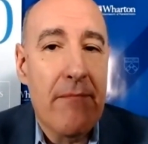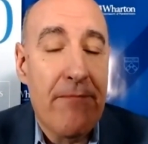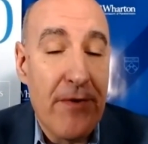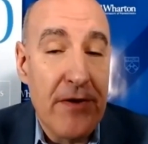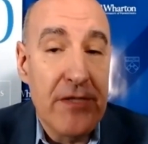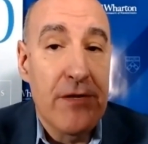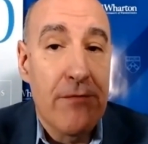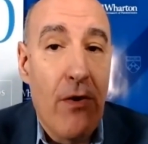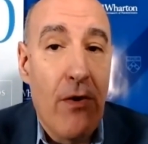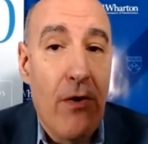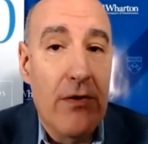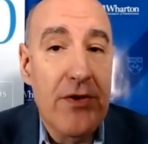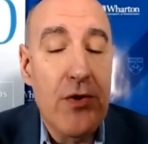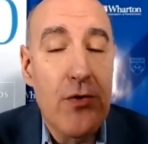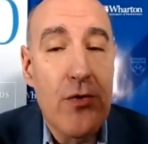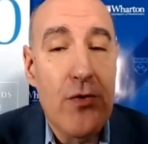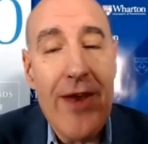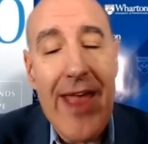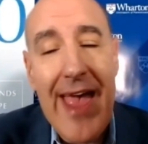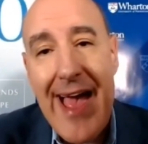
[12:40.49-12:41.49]
first of all,
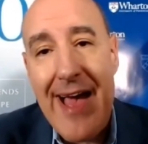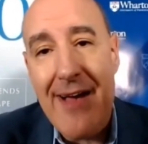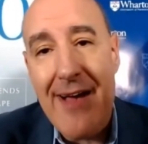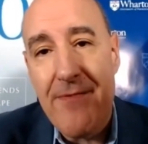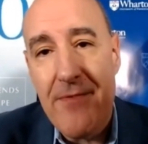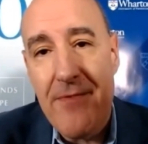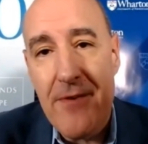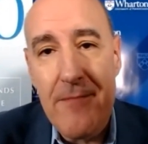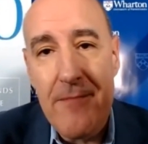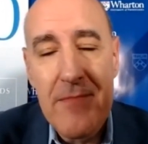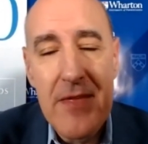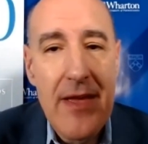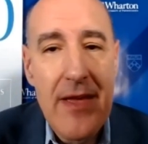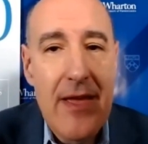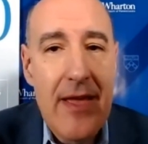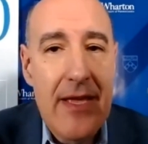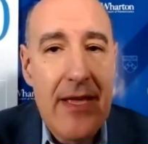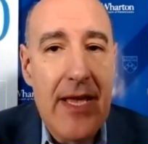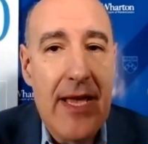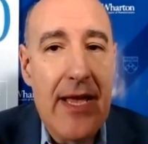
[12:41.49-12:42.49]
you don't have the
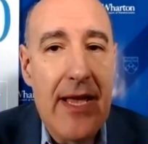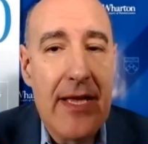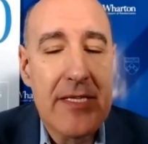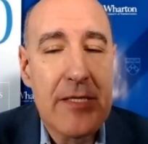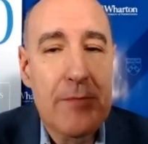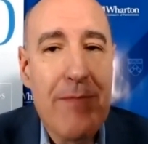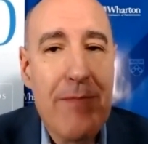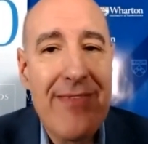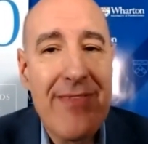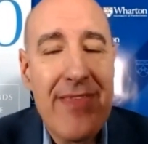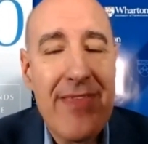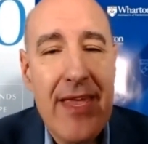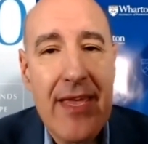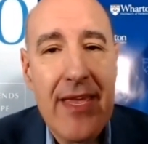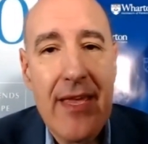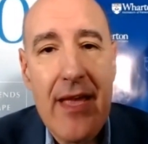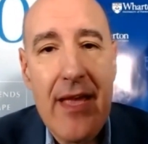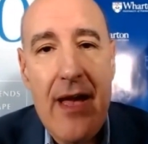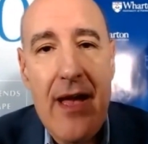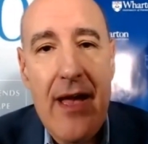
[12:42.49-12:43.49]
uh,
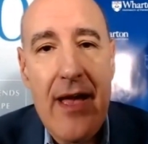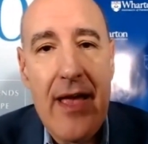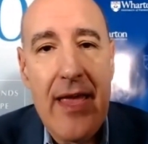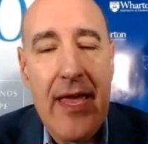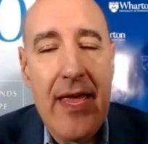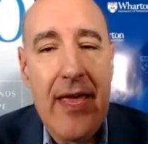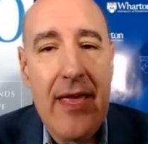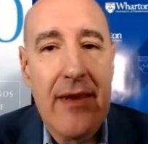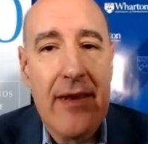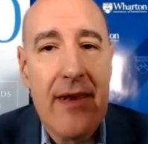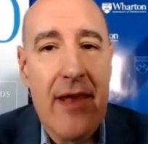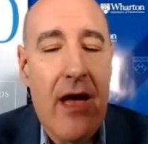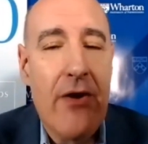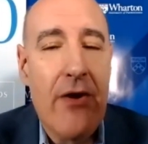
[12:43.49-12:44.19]
spending uh, in,